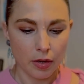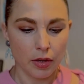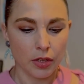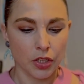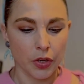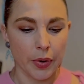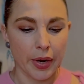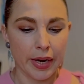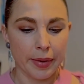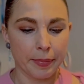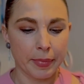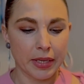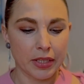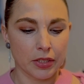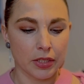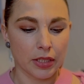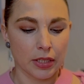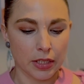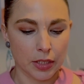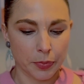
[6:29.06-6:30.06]
So Ellie
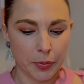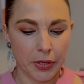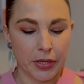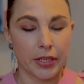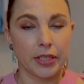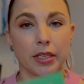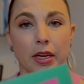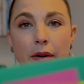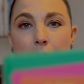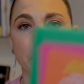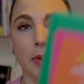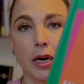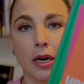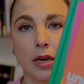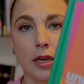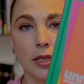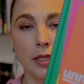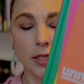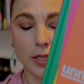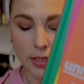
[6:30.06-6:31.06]
Middleton's book is
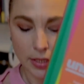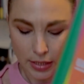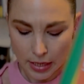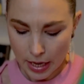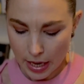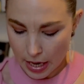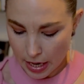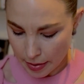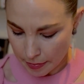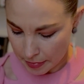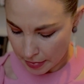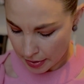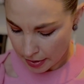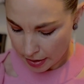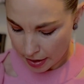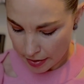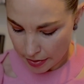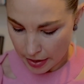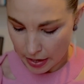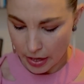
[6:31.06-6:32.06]
Unmasked, and
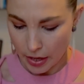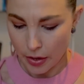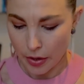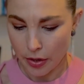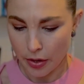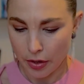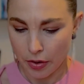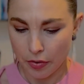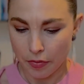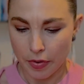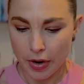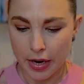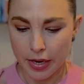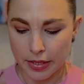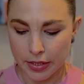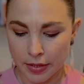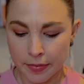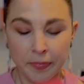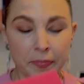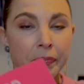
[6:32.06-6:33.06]
then I
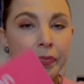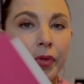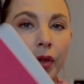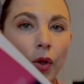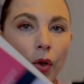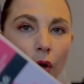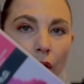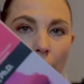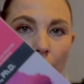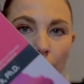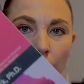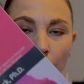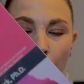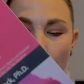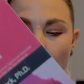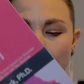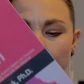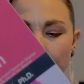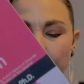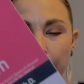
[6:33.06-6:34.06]
read
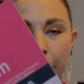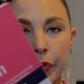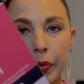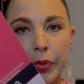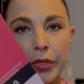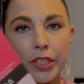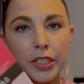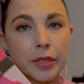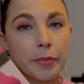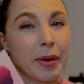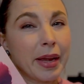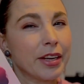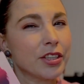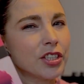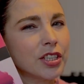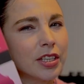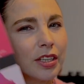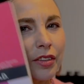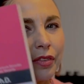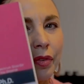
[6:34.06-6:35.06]
Women with Autism. I
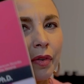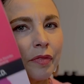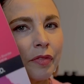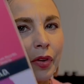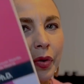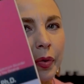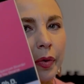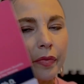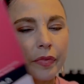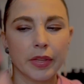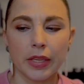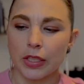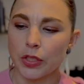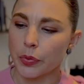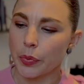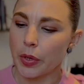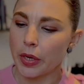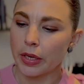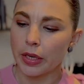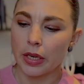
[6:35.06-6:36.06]
actually did a review of this
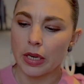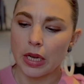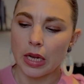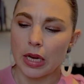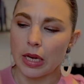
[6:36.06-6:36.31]
one